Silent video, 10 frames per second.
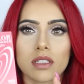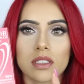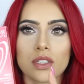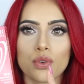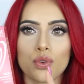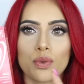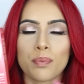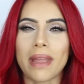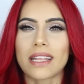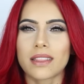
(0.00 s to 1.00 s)
to
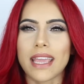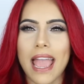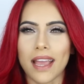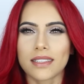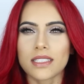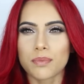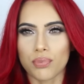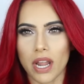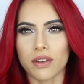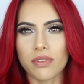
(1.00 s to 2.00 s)
make the ends
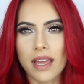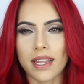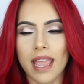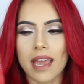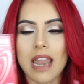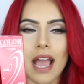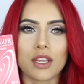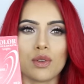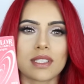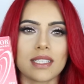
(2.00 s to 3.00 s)
bright red again, I
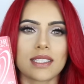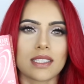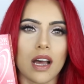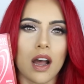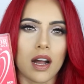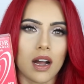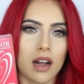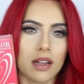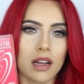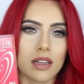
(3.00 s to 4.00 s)
use this
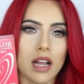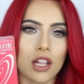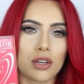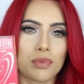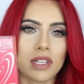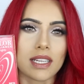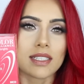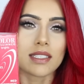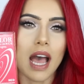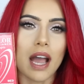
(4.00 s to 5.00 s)
Color
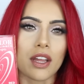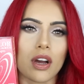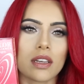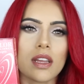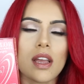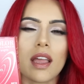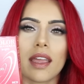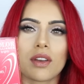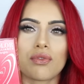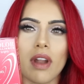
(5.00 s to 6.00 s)
Brilliance Ion
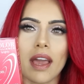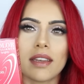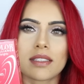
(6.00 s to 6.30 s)
in red.